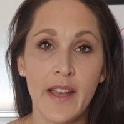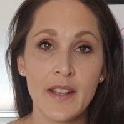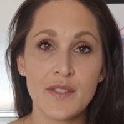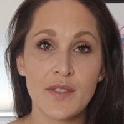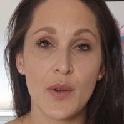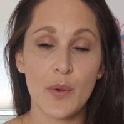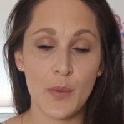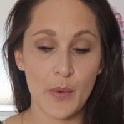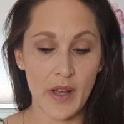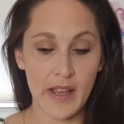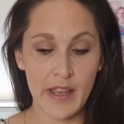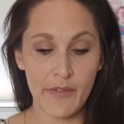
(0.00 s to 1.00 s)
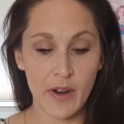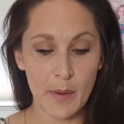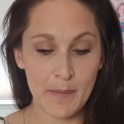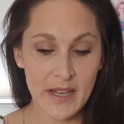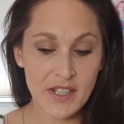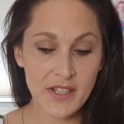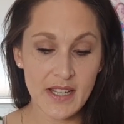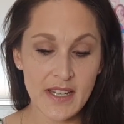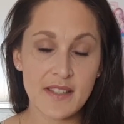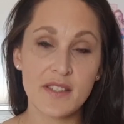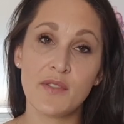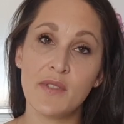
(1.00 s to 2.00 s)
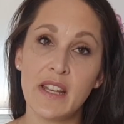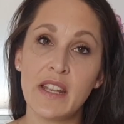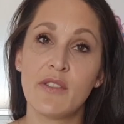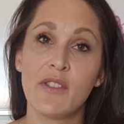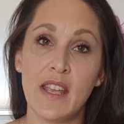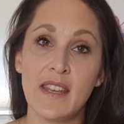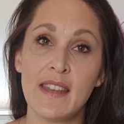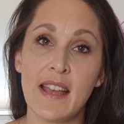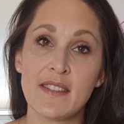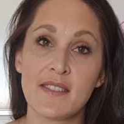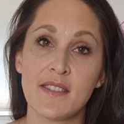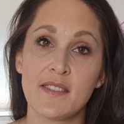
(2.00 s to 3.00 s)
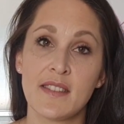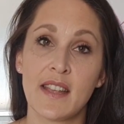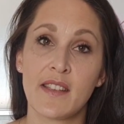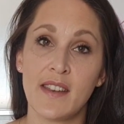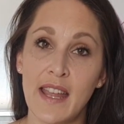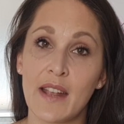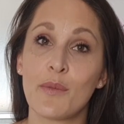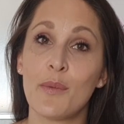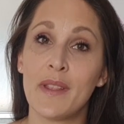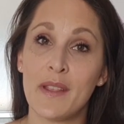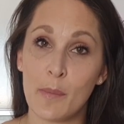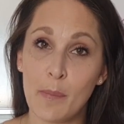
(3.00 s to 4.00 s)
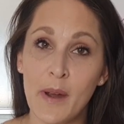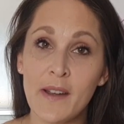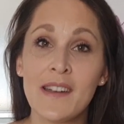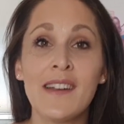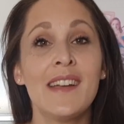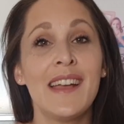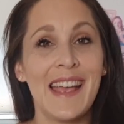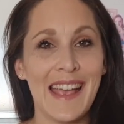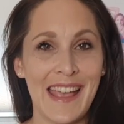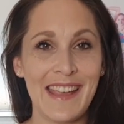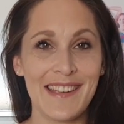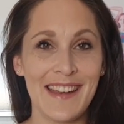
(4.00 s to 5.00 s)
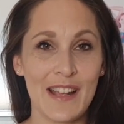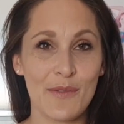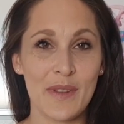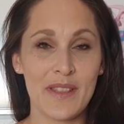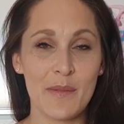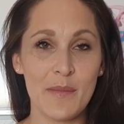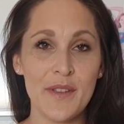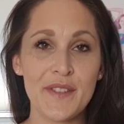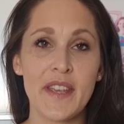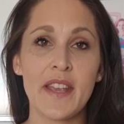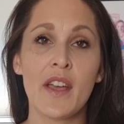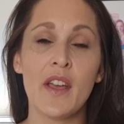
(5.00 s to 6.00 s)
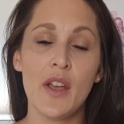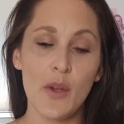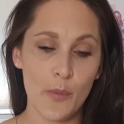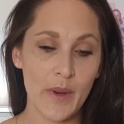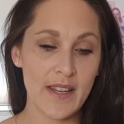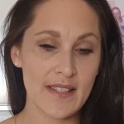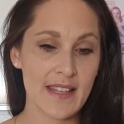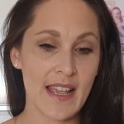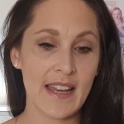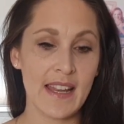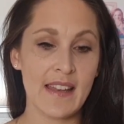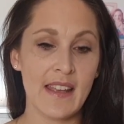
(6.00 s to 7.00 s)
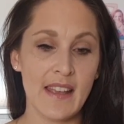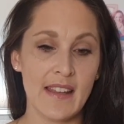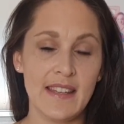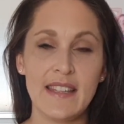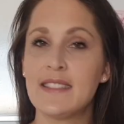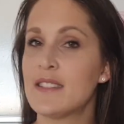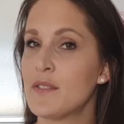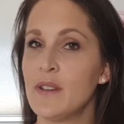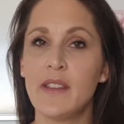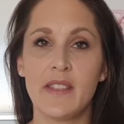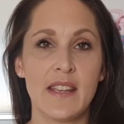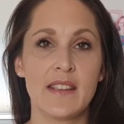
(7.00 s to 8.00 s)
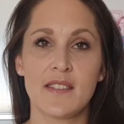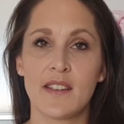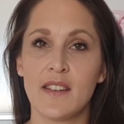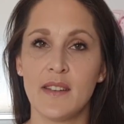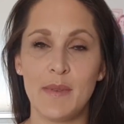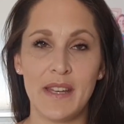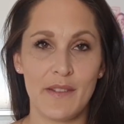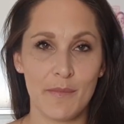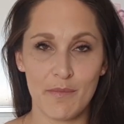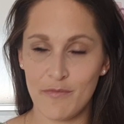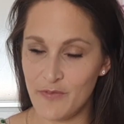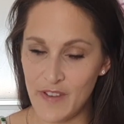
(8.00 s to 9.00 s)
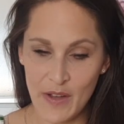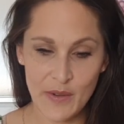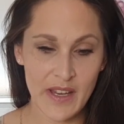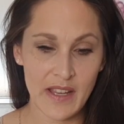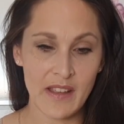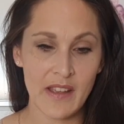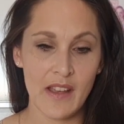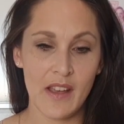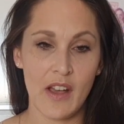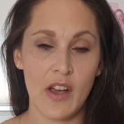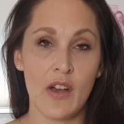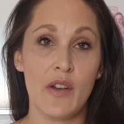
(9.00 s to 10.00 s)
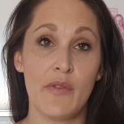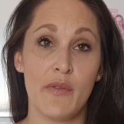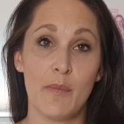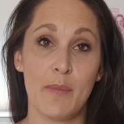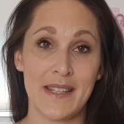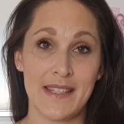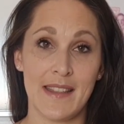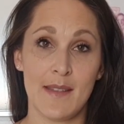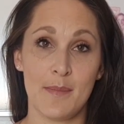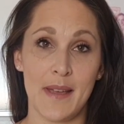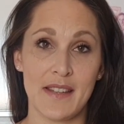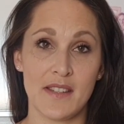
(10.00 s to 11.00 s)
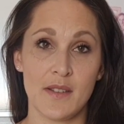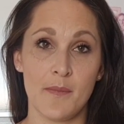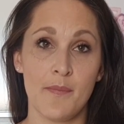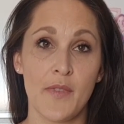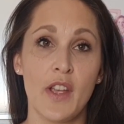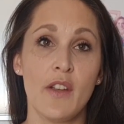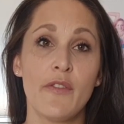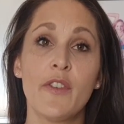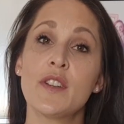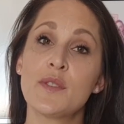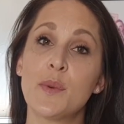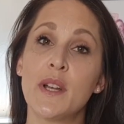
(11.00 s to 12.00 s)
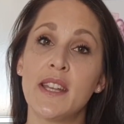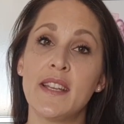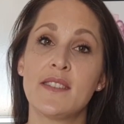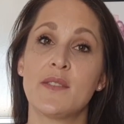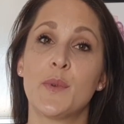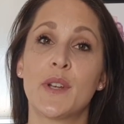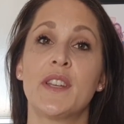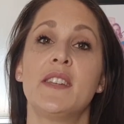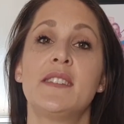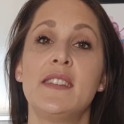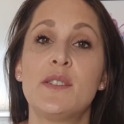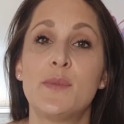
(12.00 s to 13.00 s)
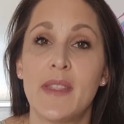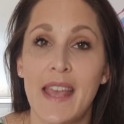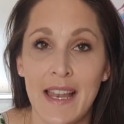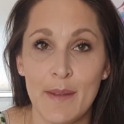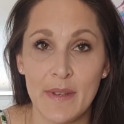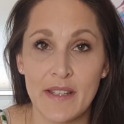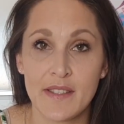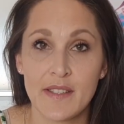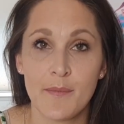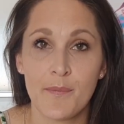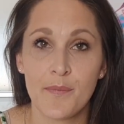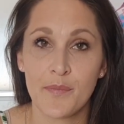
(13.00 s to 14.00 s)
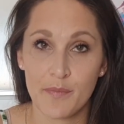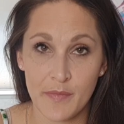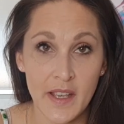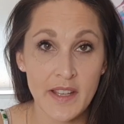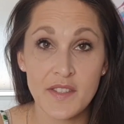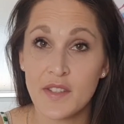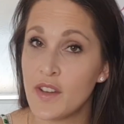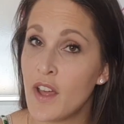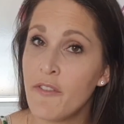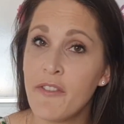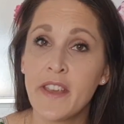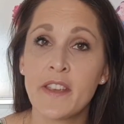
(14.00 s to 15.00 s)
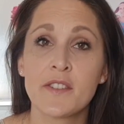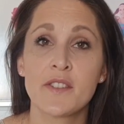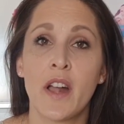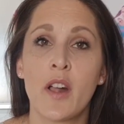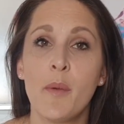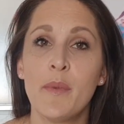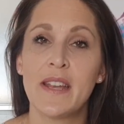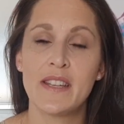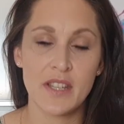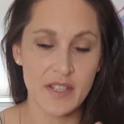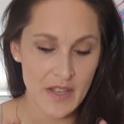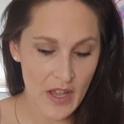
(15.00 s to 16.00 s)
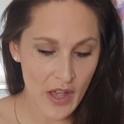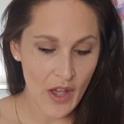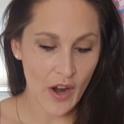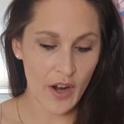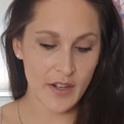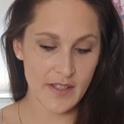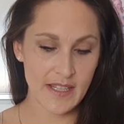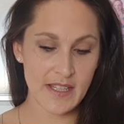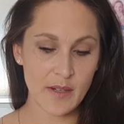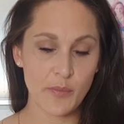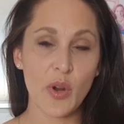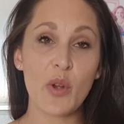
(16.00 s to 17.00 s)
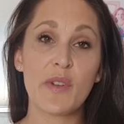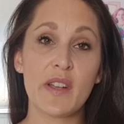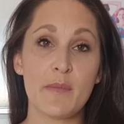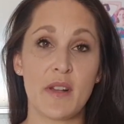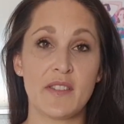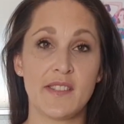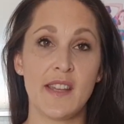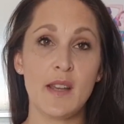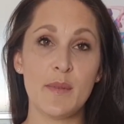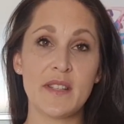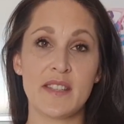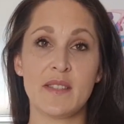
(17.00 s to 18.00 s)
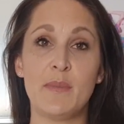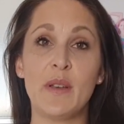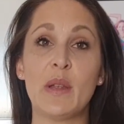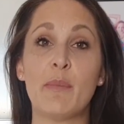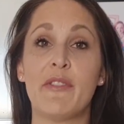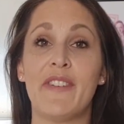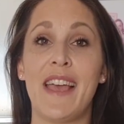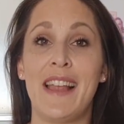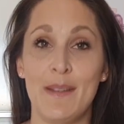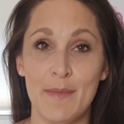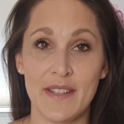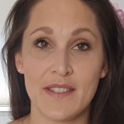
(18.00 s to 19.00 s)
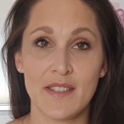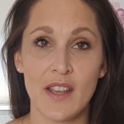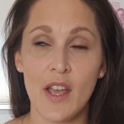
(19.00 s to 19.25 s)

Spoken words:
So if our mission is to really create dancers that connect with our partner and connect with the music, we decided these three things are going to be the founding of Bachata Passion. First one is we're going to teach with elements. Yes, not figures, not combinations. Our teaching program, our syllabus is built up of elements.